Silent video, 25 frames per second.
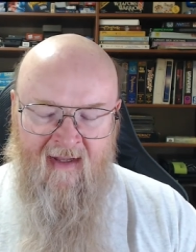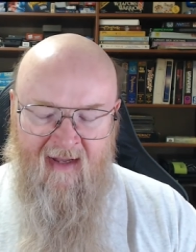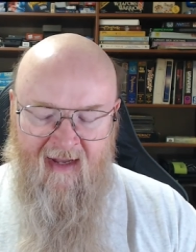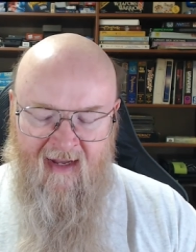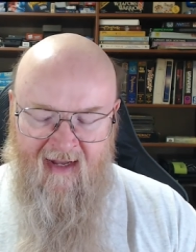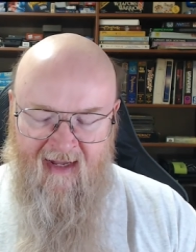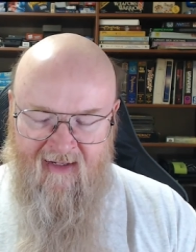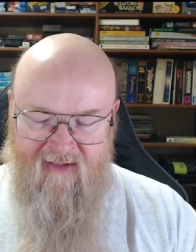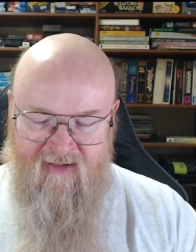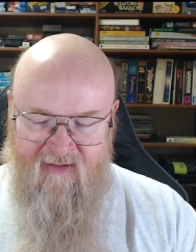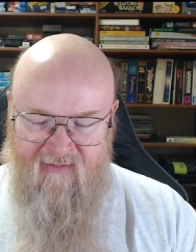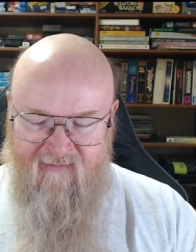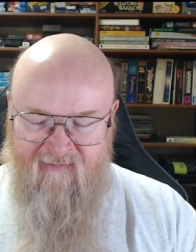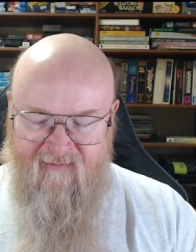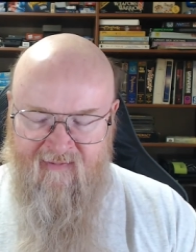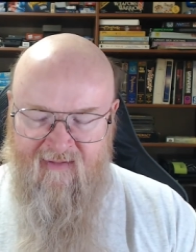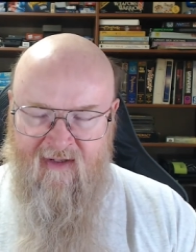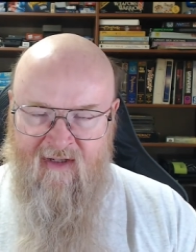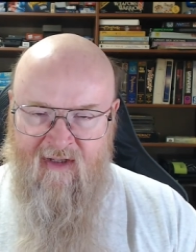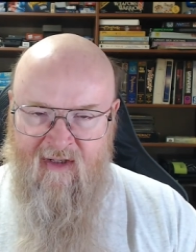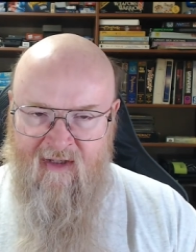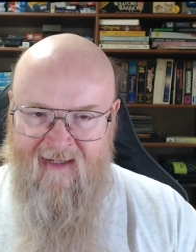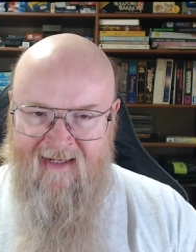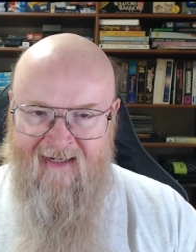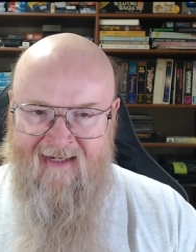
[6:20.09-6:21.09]
And you've
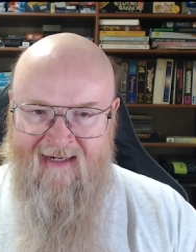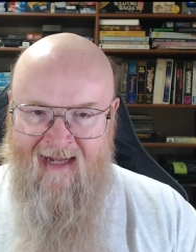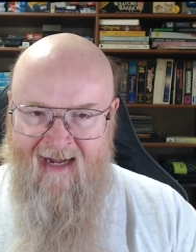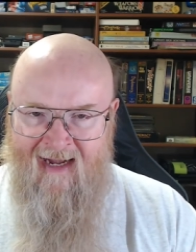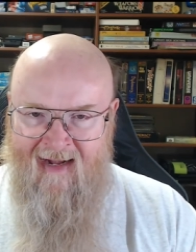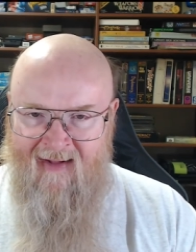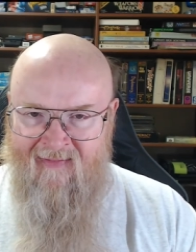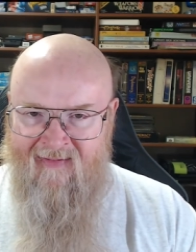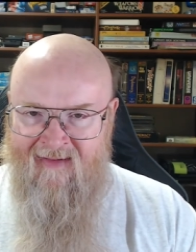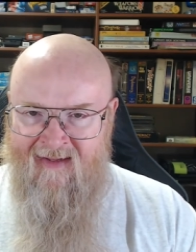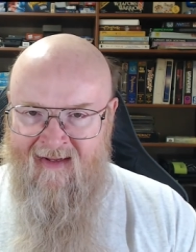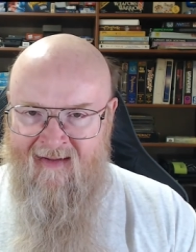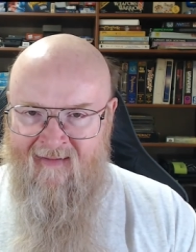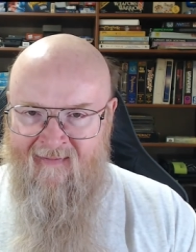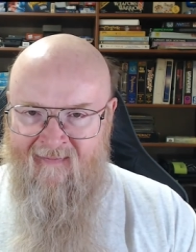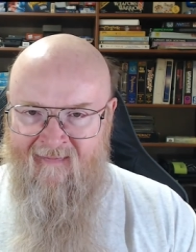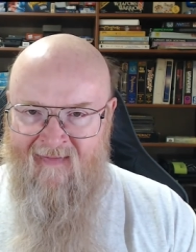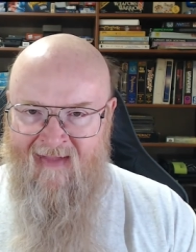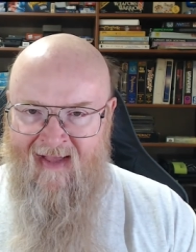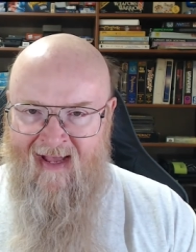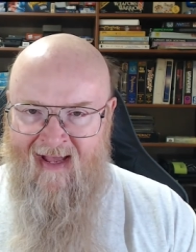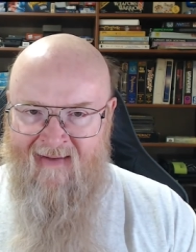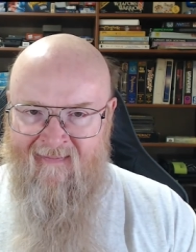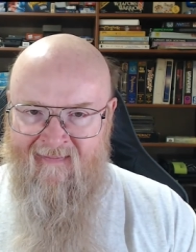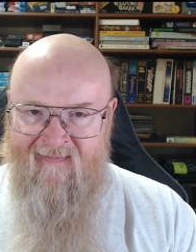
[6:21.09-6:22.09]
cleaned out the,
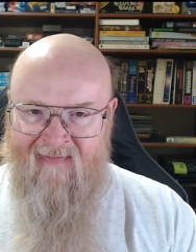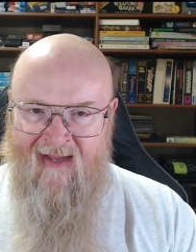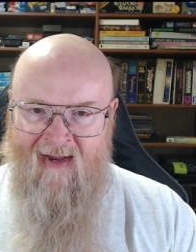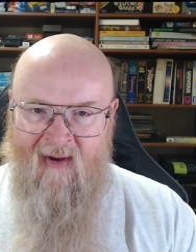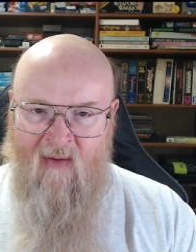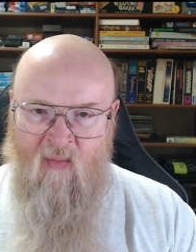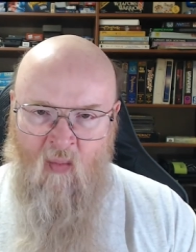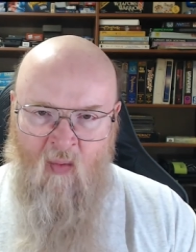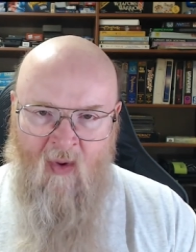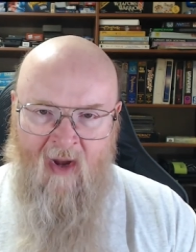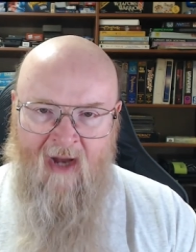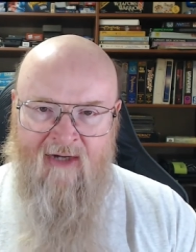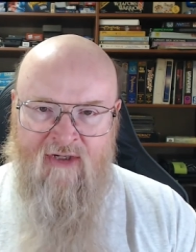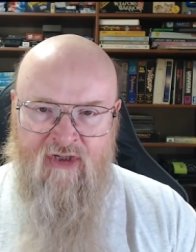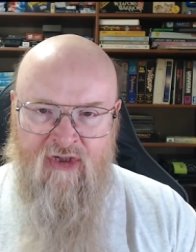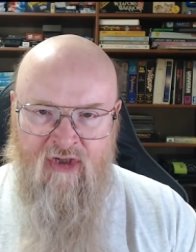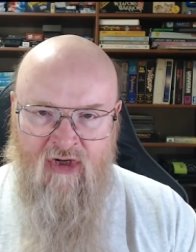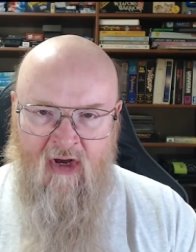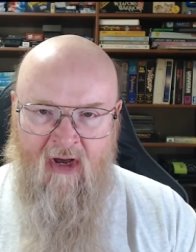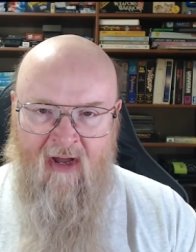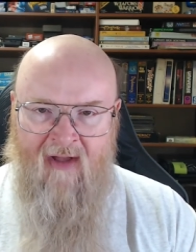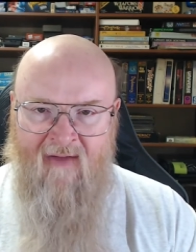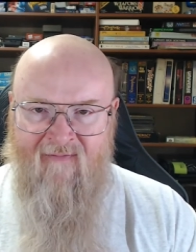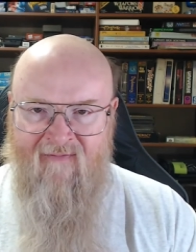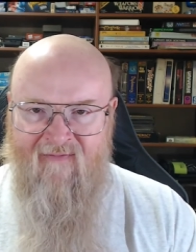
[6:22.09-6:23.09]
that. Now wash it
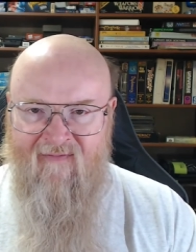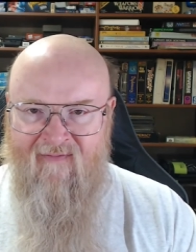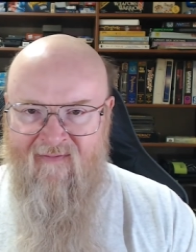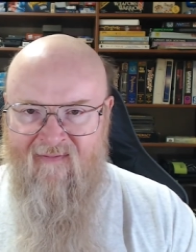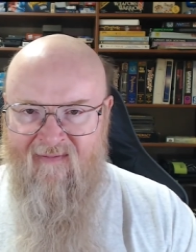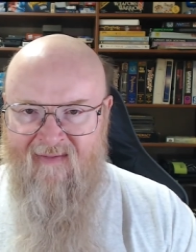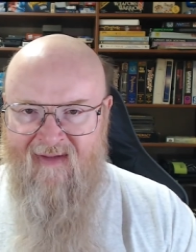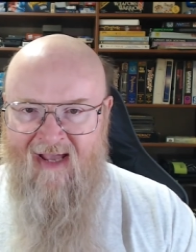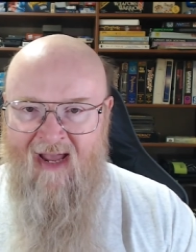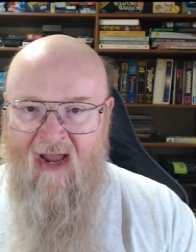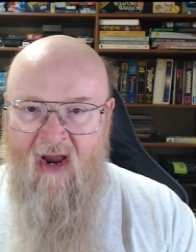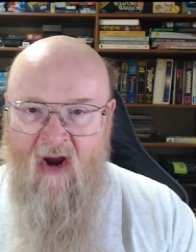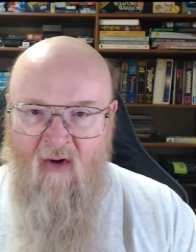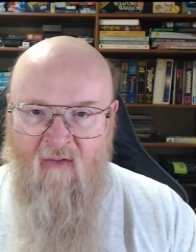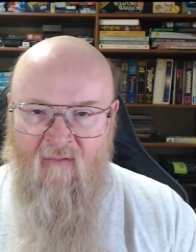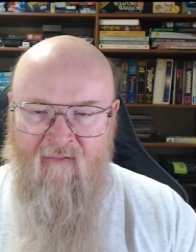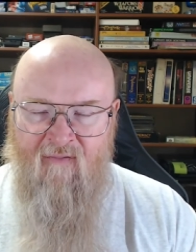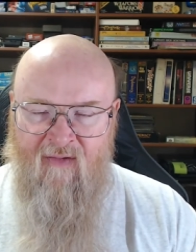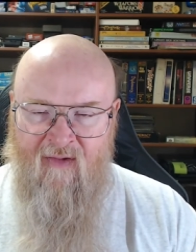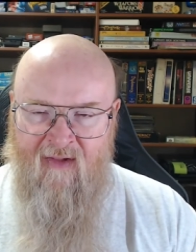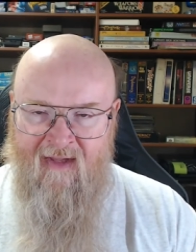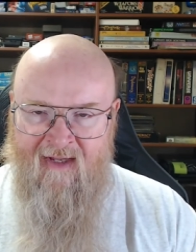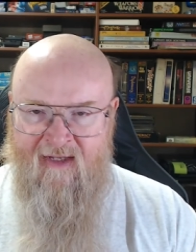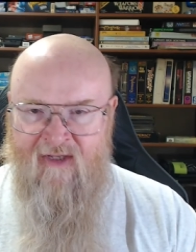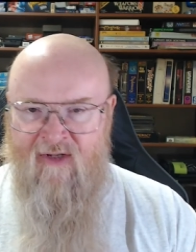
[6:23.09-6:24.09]
off
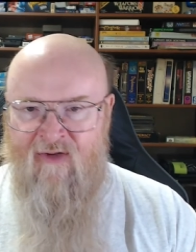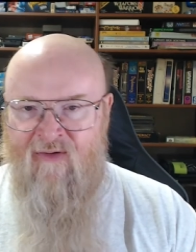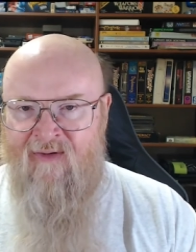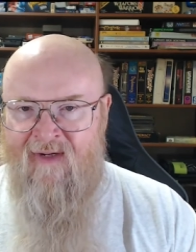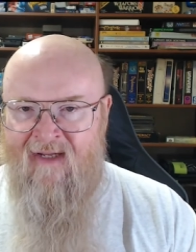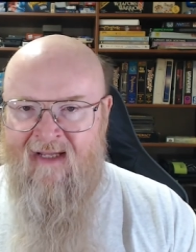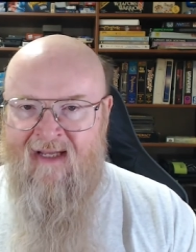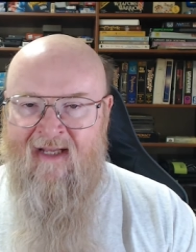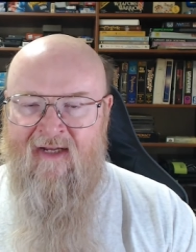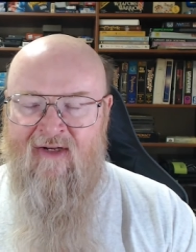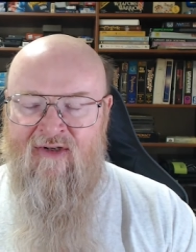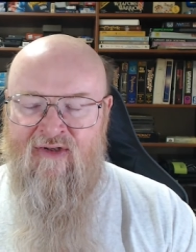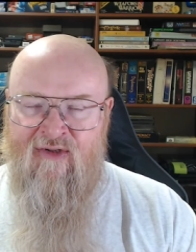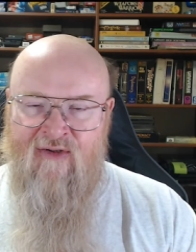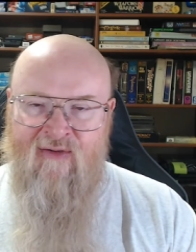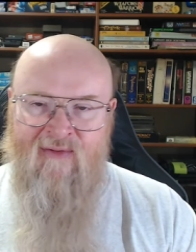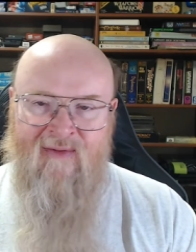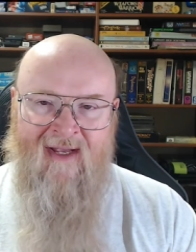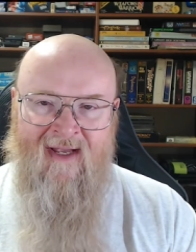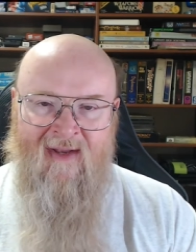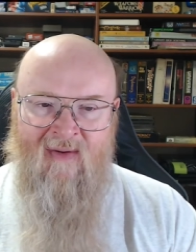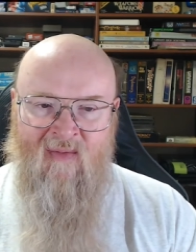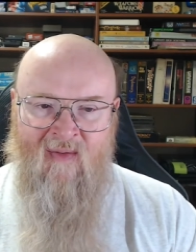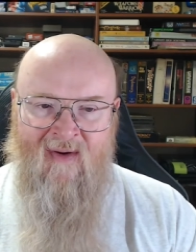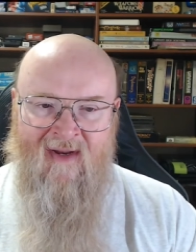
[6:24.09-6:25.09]
carefully. You need to
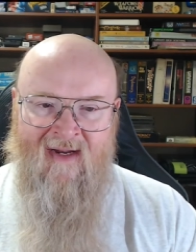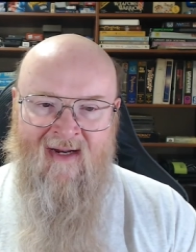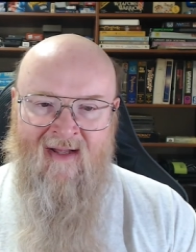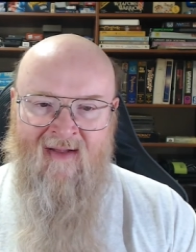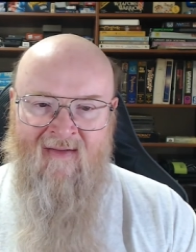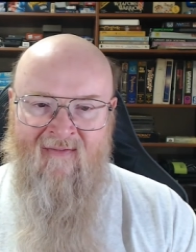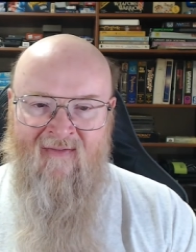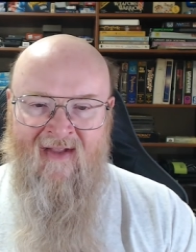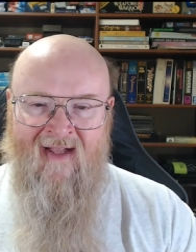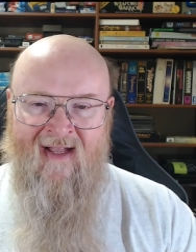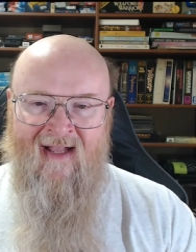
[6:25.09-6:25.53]
get rid of